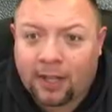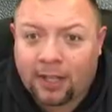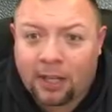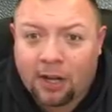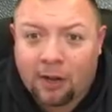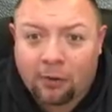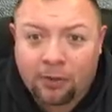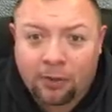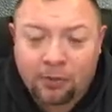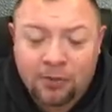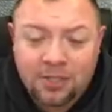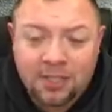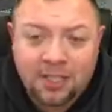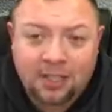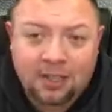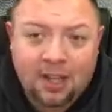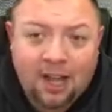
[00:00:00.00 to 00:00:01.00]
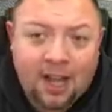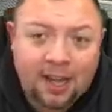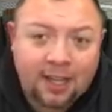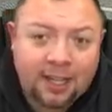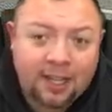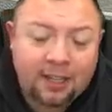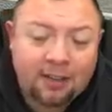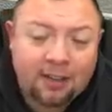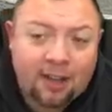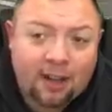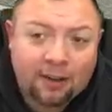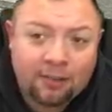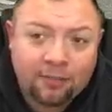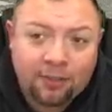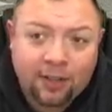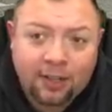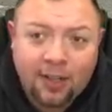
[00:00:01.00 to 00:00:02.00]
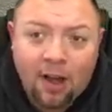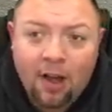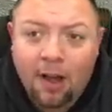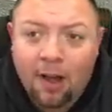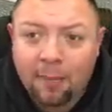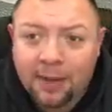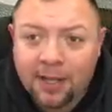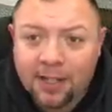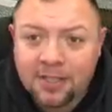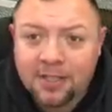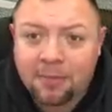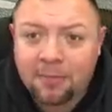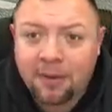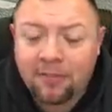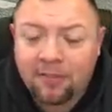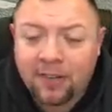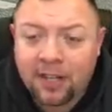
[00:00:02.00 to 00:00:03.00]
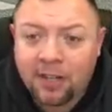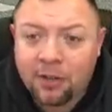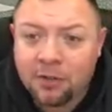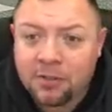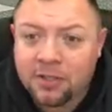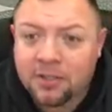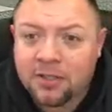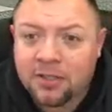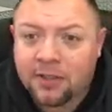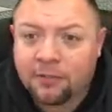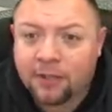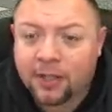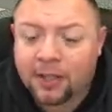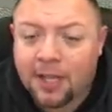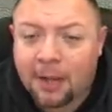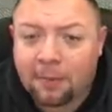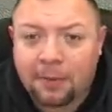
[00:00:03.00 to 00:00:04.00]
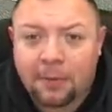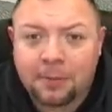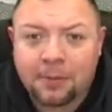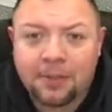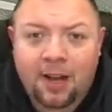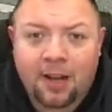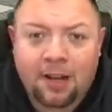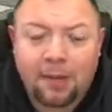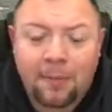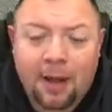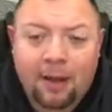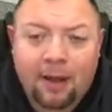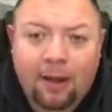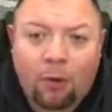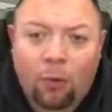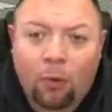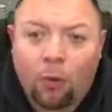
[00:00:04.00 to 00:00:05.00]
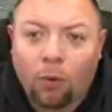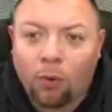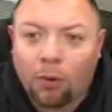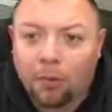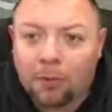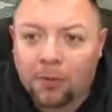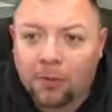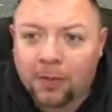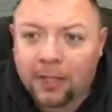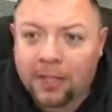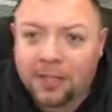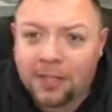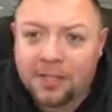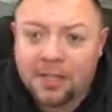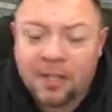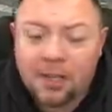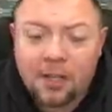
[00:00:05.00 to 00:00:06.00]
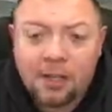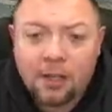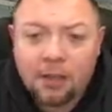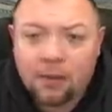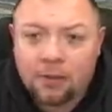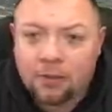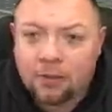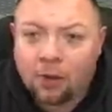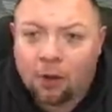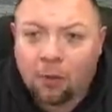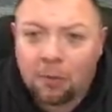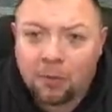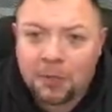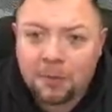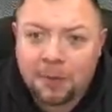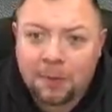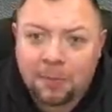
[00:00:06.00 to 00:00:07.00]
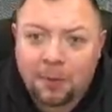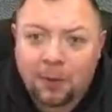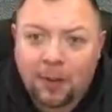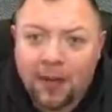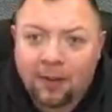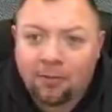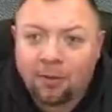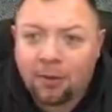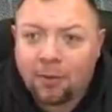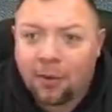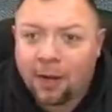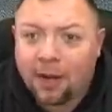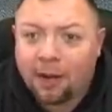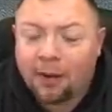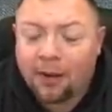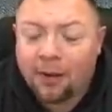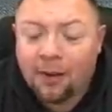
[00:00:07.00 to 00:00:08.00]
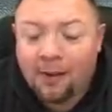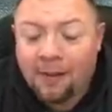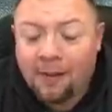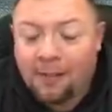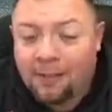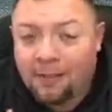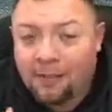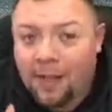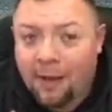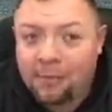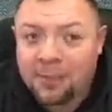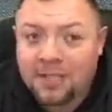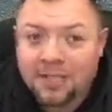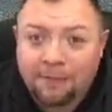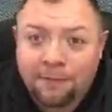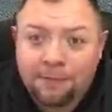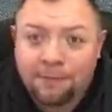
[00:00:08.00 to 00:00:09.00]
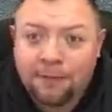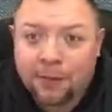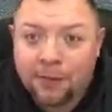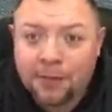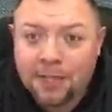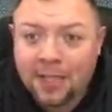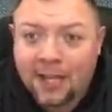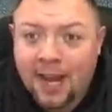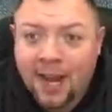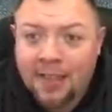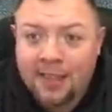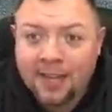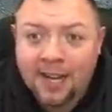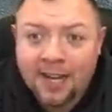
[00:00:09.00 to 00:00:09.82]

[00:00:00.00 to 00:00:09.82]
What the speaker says: you'll see a lot in a lot of the comments on my videos and stuff like that, people talking about how horrible it is. There's homeless people everywhere. That was the first guy that I